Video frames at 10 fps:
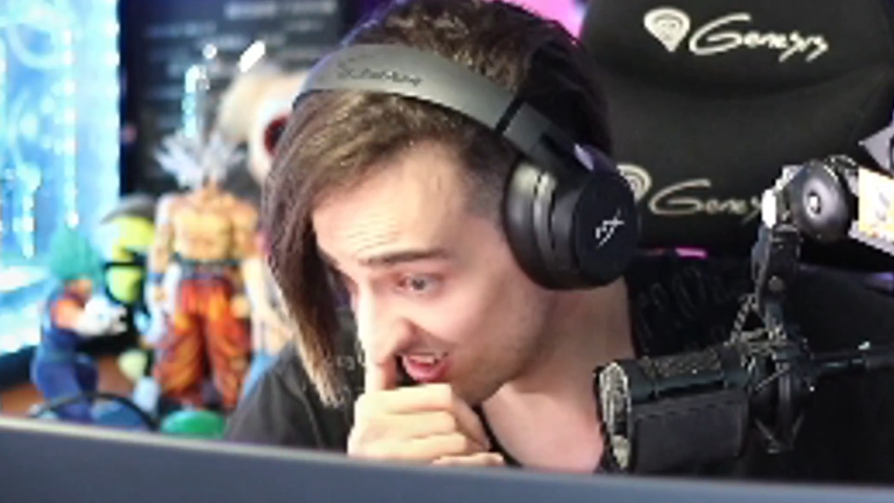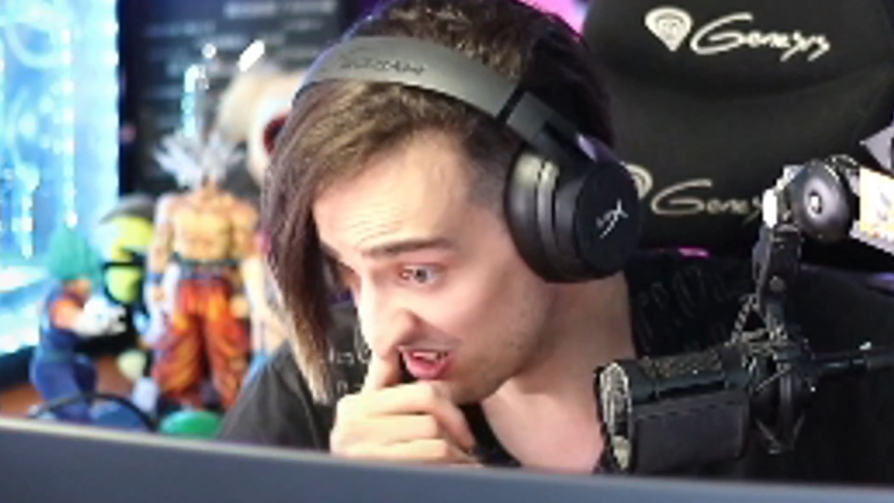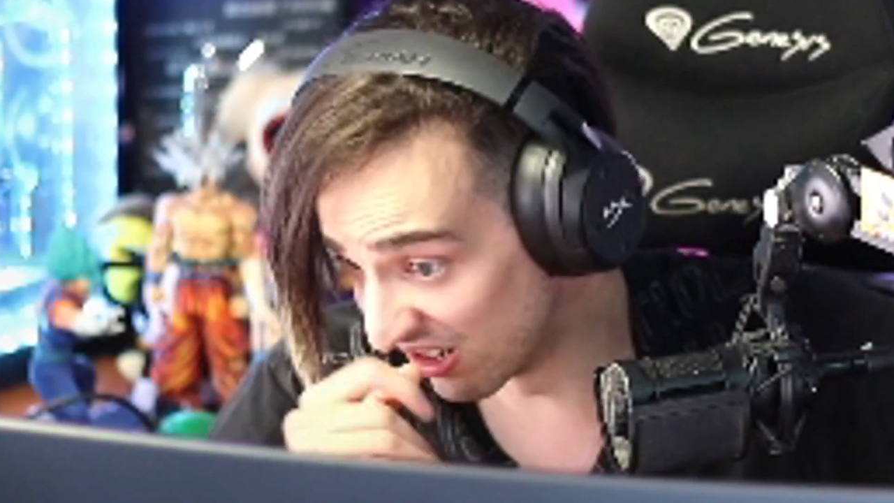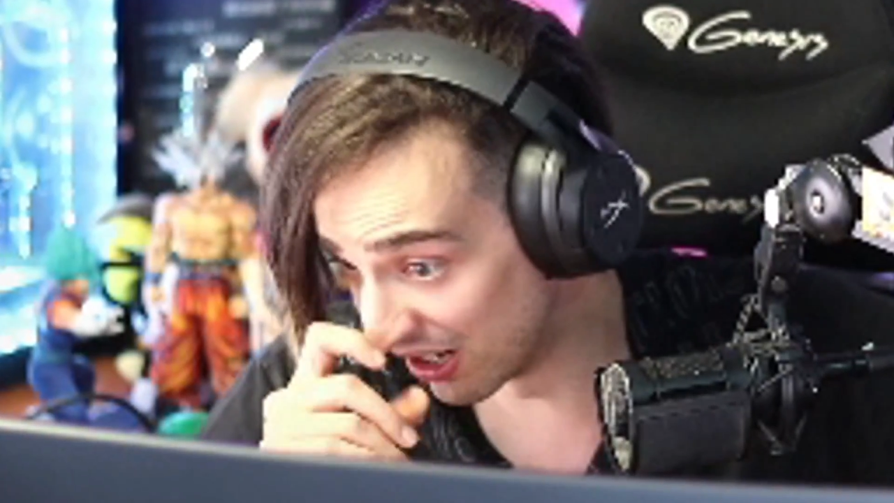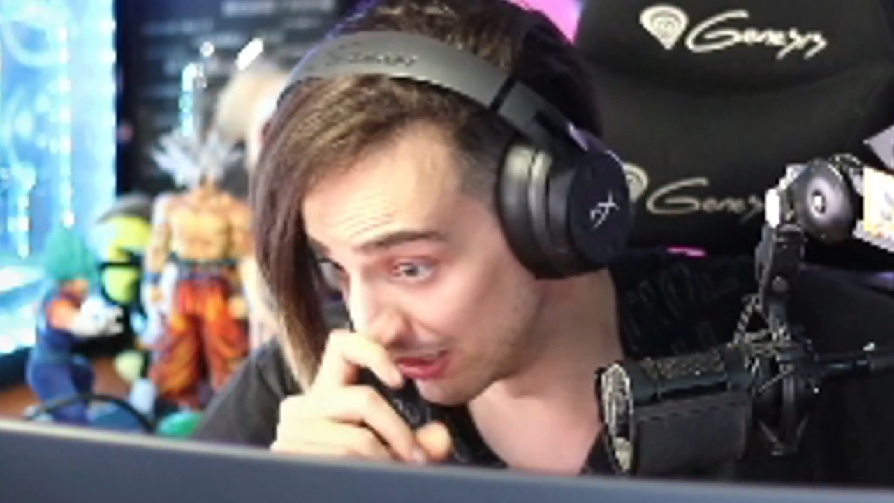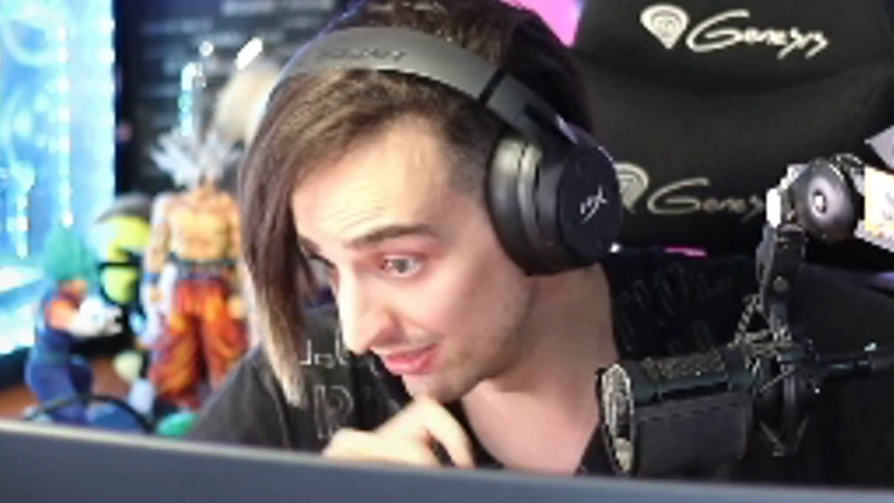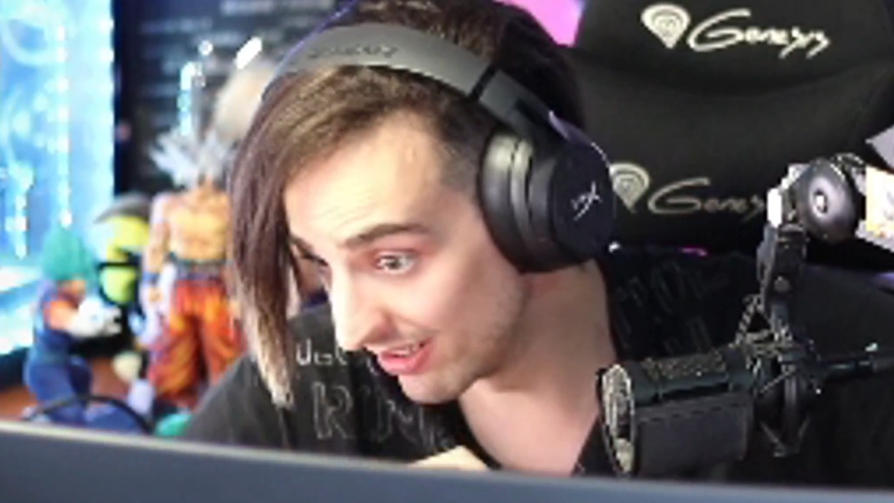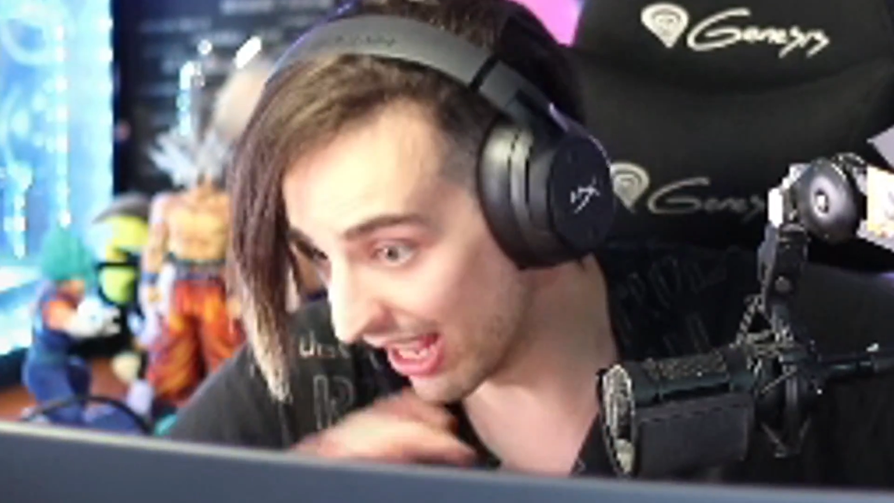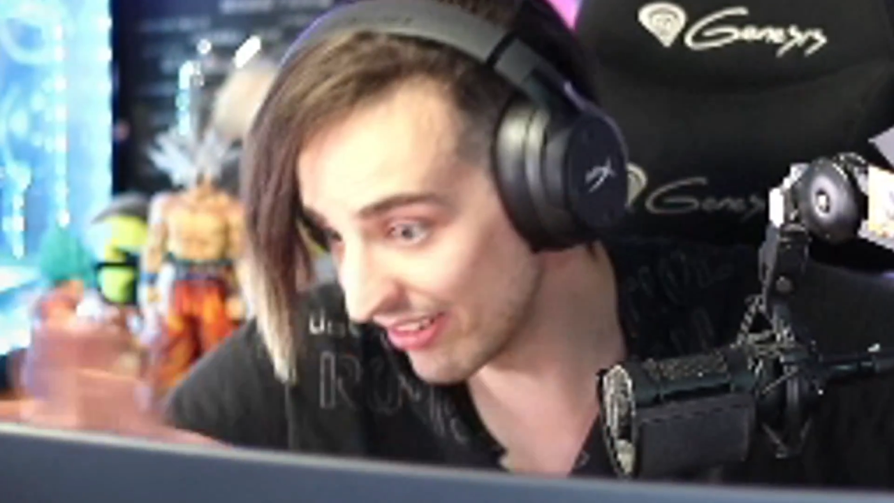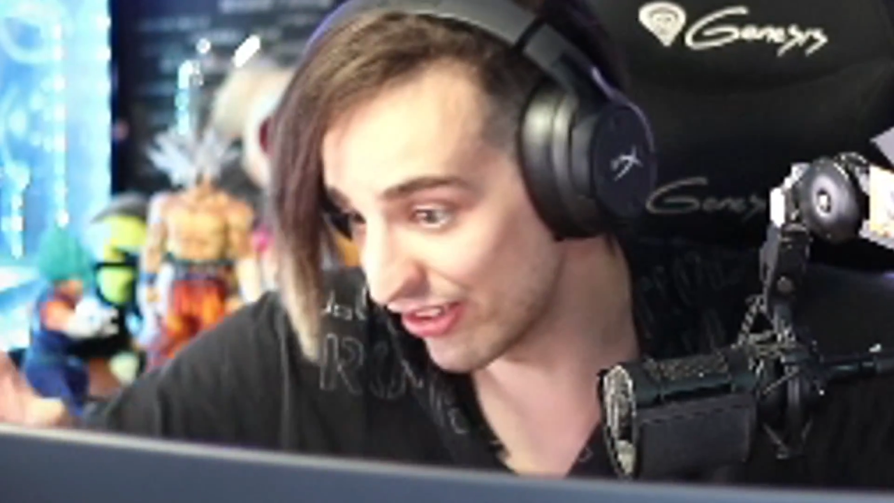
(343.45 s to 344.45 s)
All right.
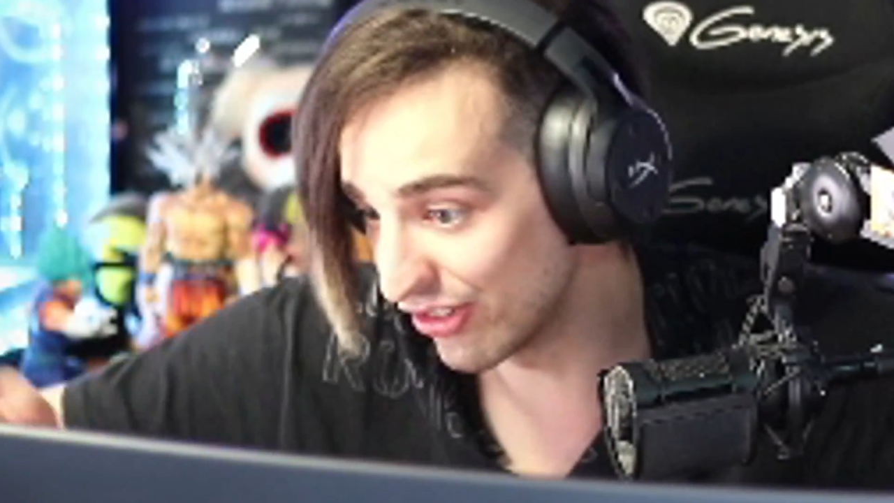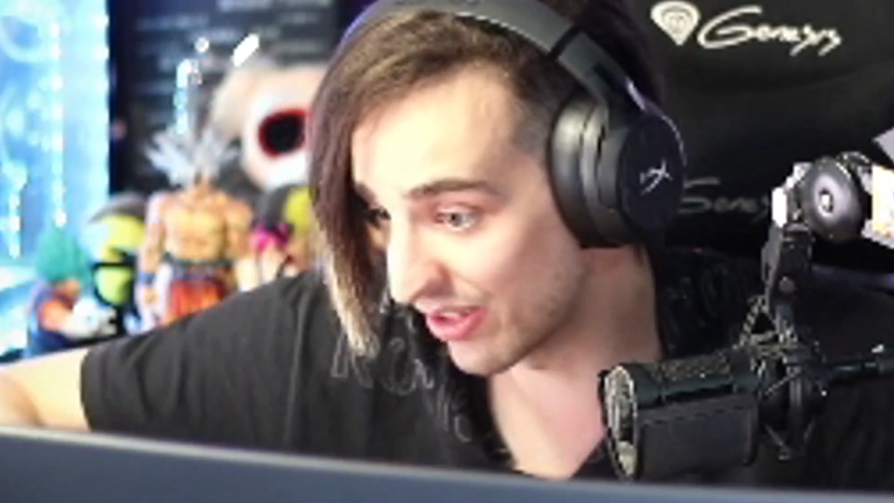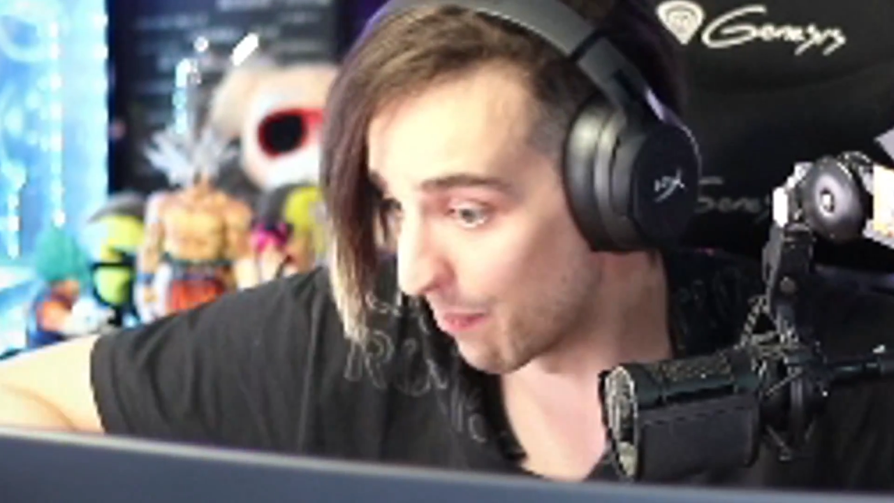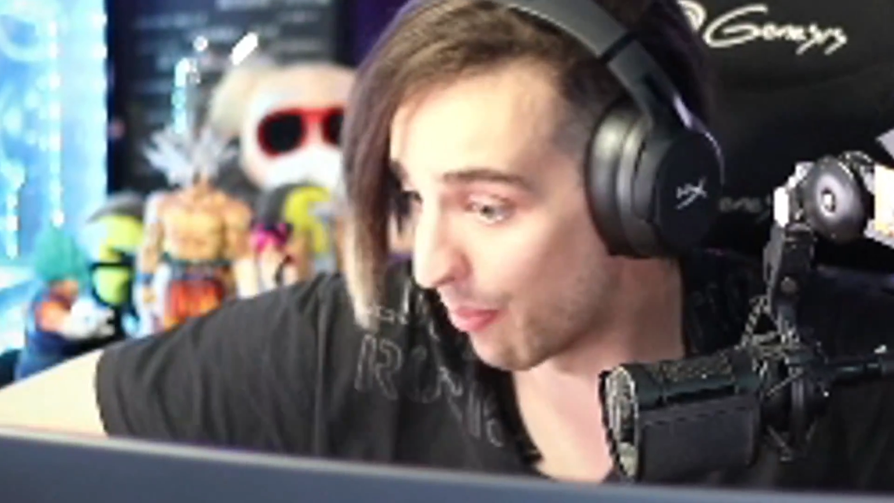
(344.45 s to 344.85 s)
That's just the